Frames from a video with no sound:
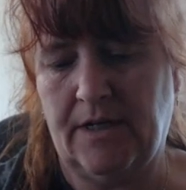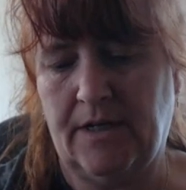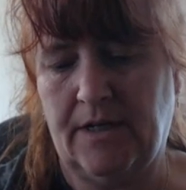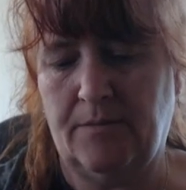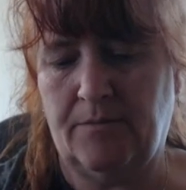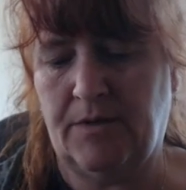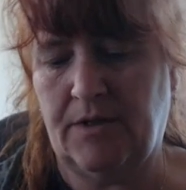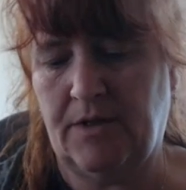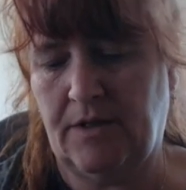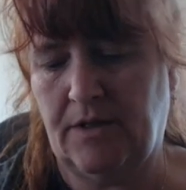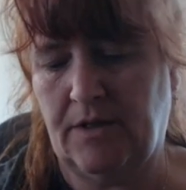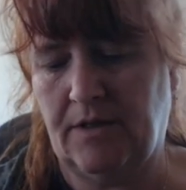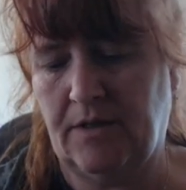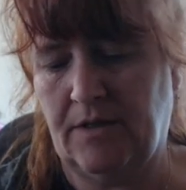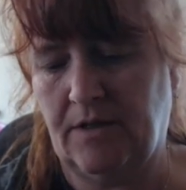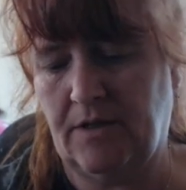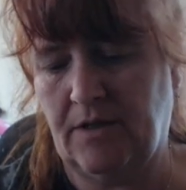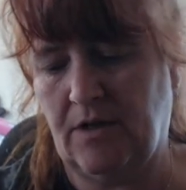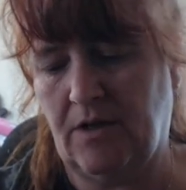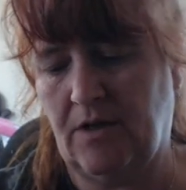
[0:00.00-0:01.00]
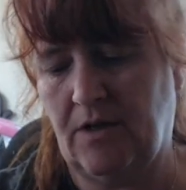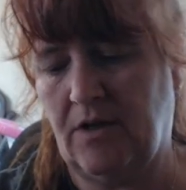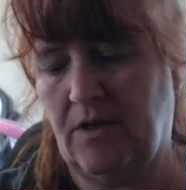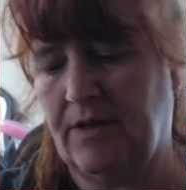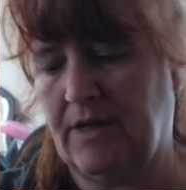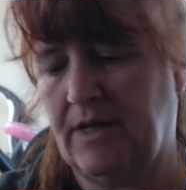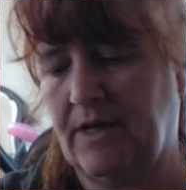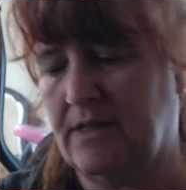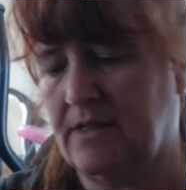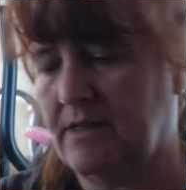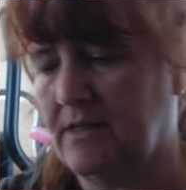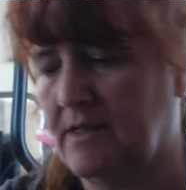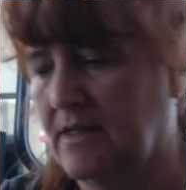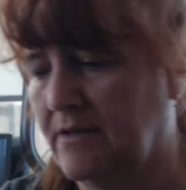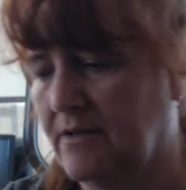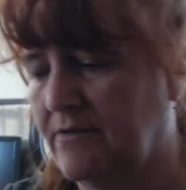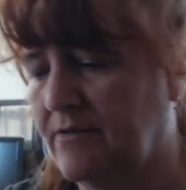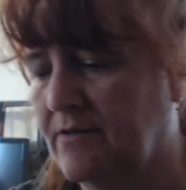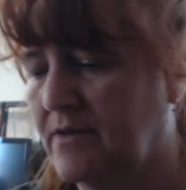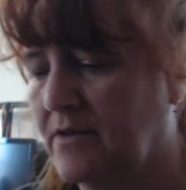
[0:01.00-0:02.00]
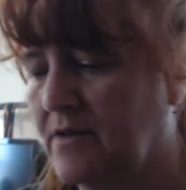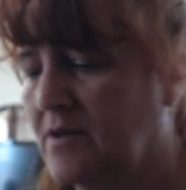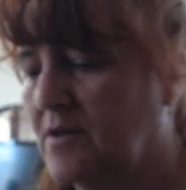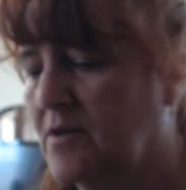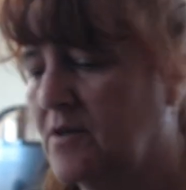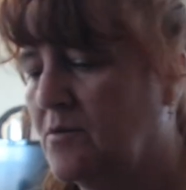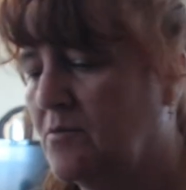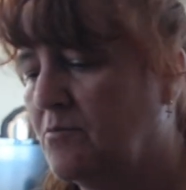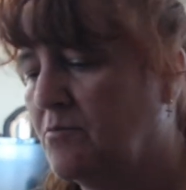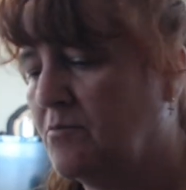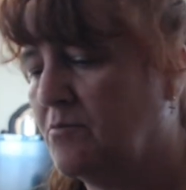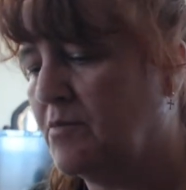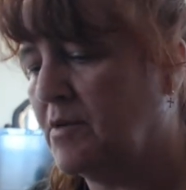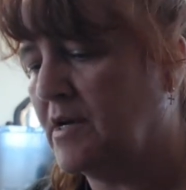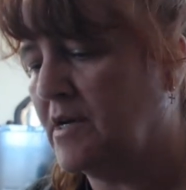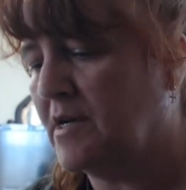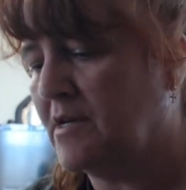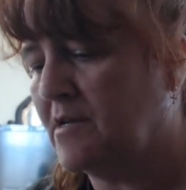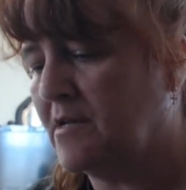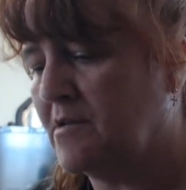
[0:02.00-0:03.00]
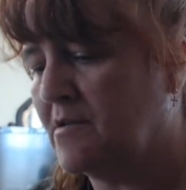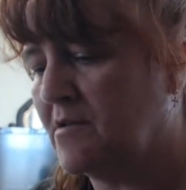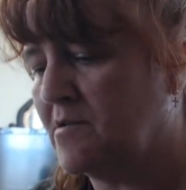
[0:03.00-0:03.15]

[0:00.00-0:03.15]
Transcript: up, all that stuff. But